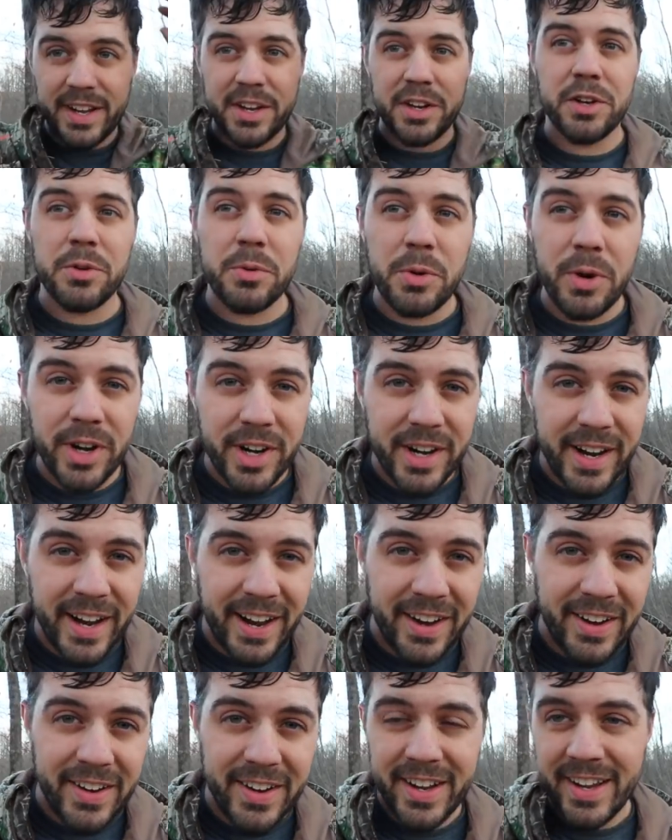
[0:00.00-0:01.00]
a good
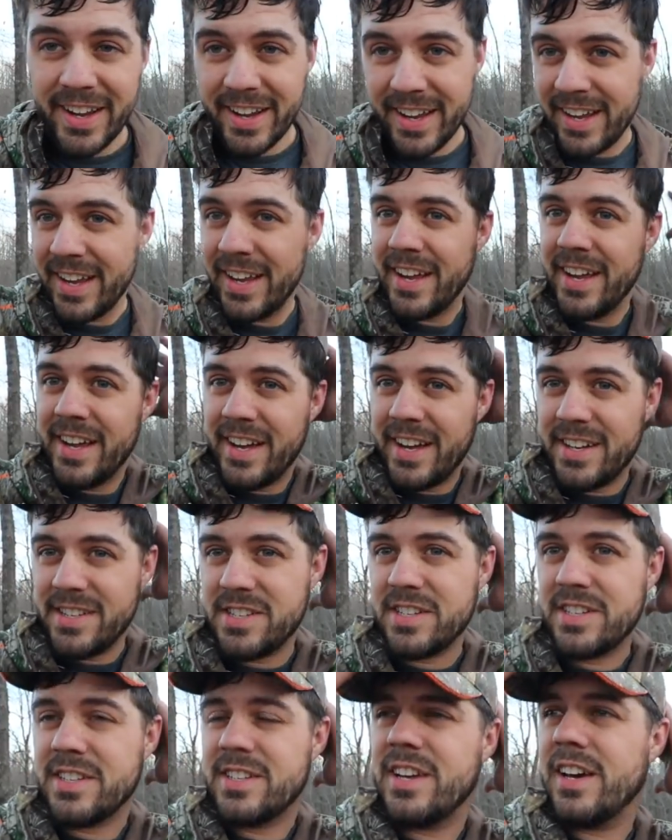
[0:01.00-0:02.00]
workout, as
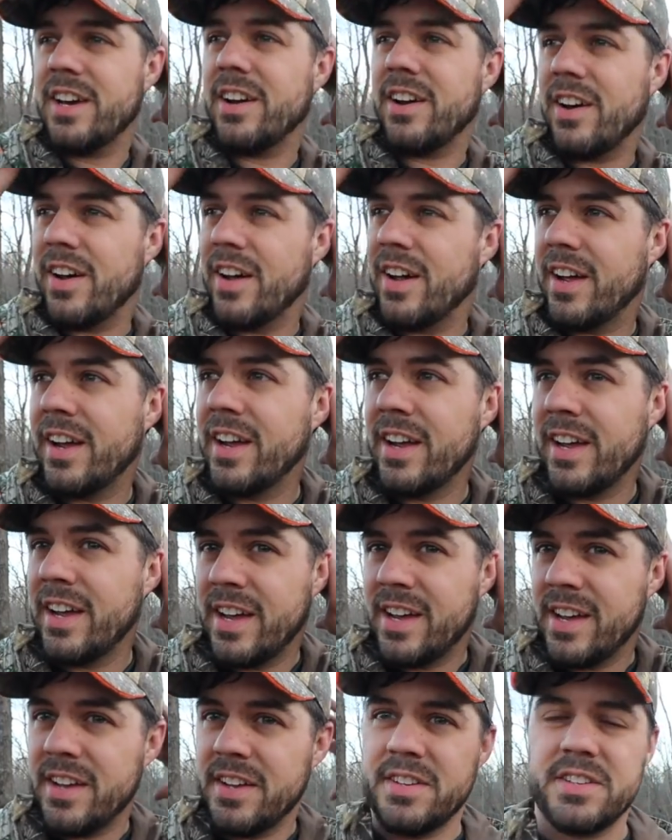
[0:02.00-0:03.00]
you can tell,
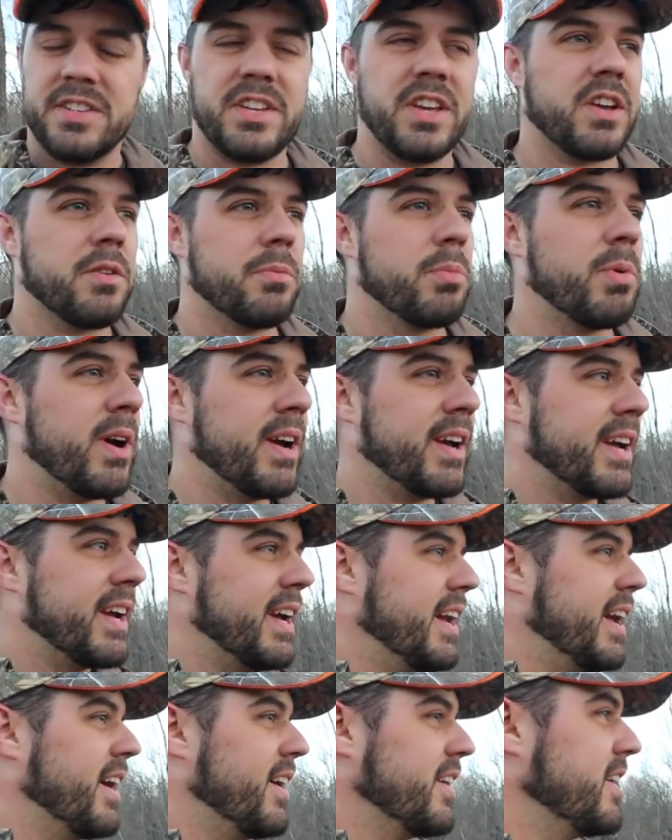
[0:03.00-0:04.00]
take a break,
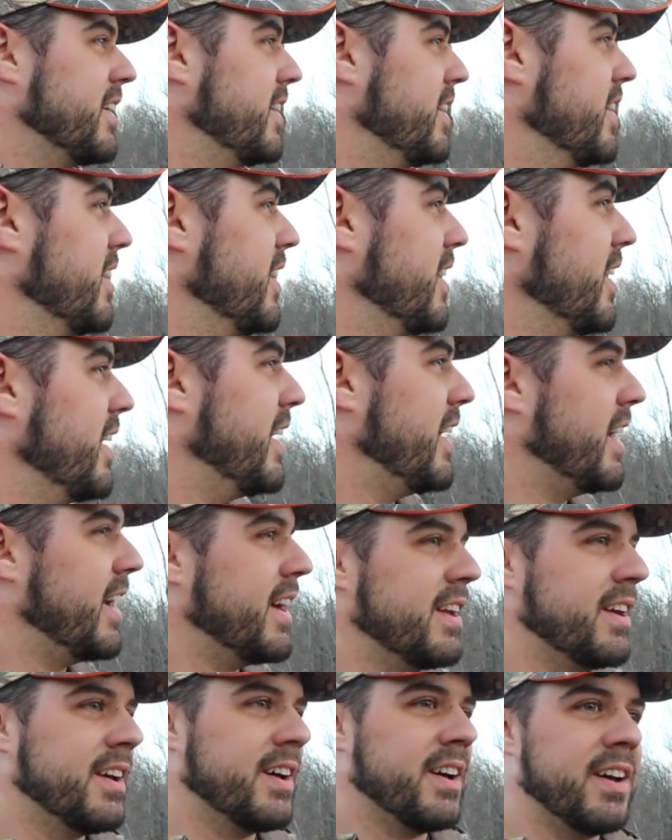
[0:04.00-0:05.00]
get out here,
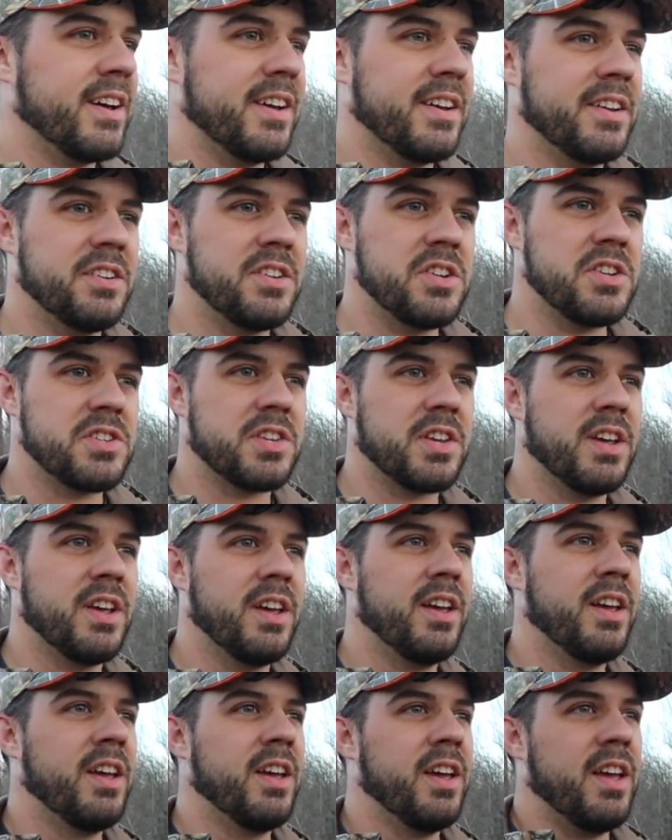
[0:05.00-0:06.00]
and uh, just
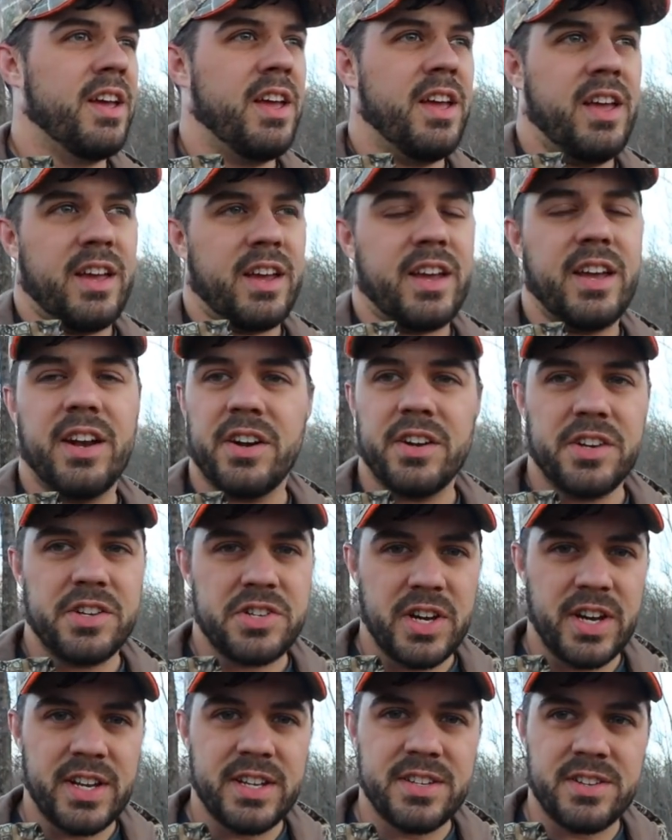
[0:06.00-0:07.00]
get on a
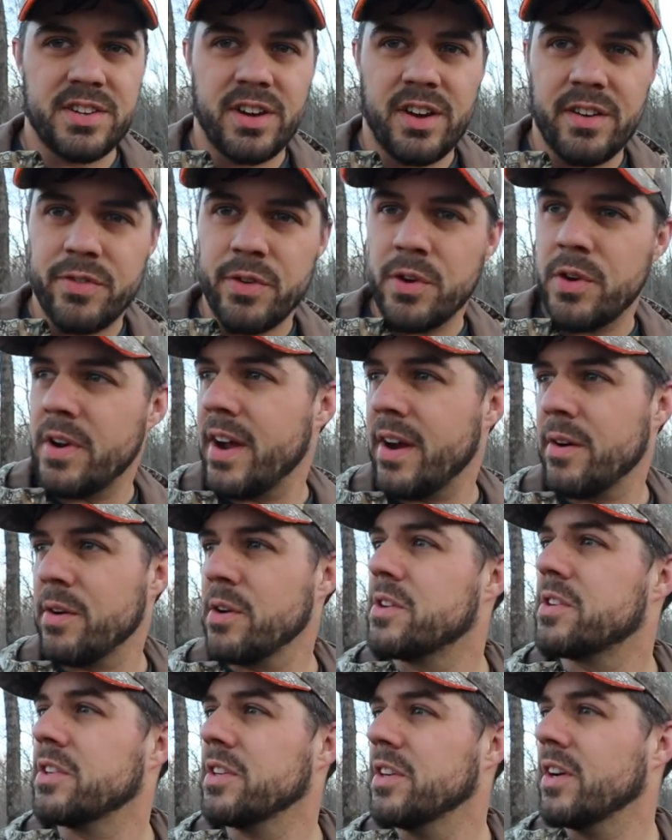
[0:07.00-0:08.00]
chainsaw for an hour
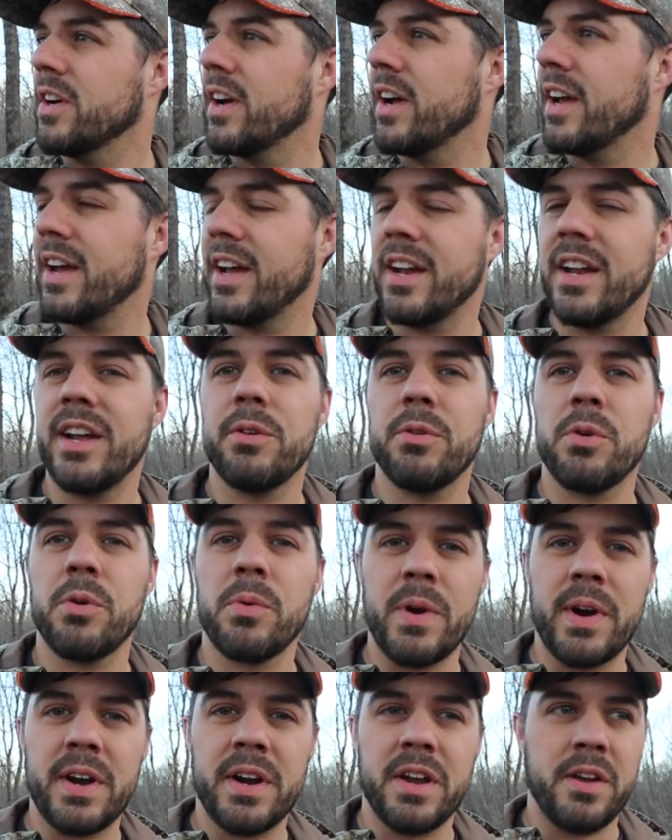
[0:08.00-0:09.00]
or two, and it will
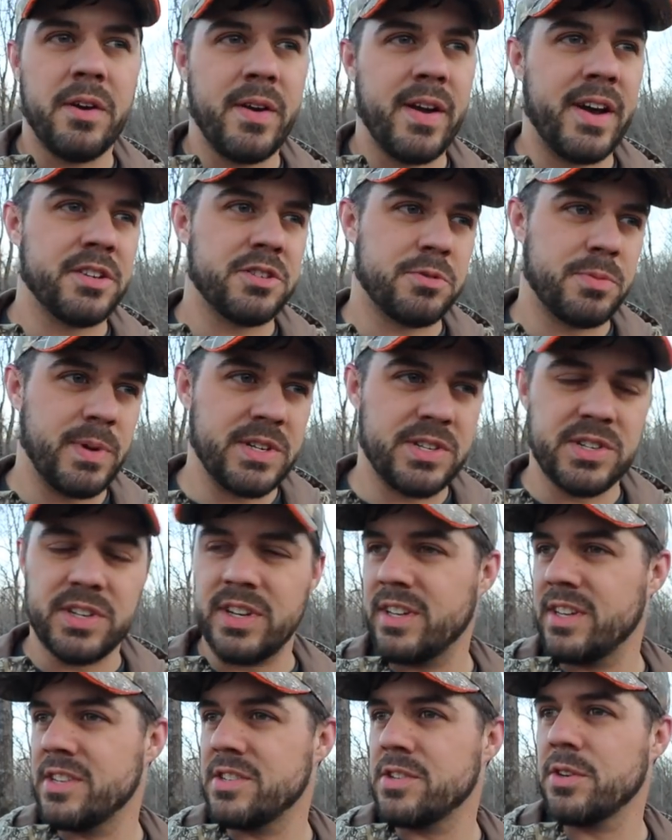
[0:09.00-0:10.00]
wear you out, especially
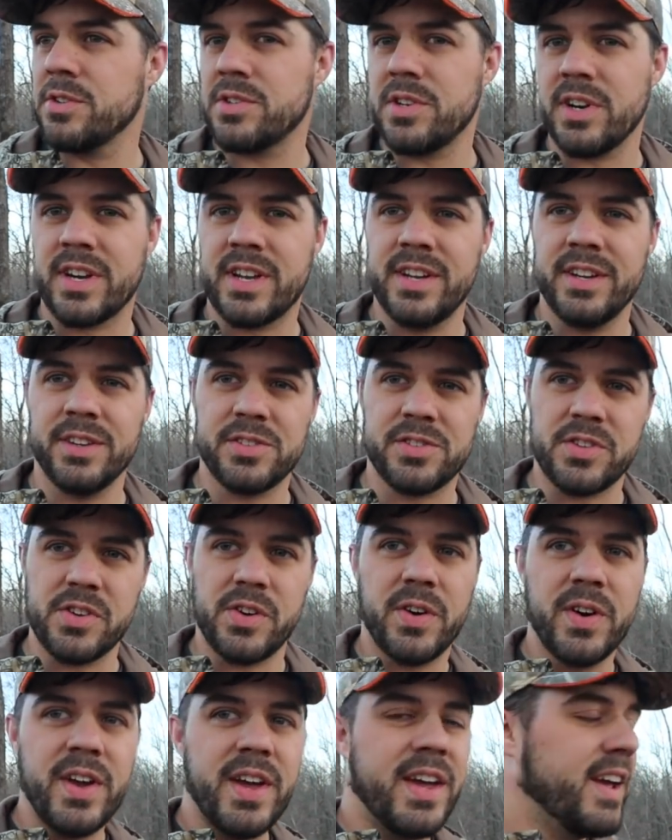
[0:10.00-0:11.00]
in these Ozark Hills. So,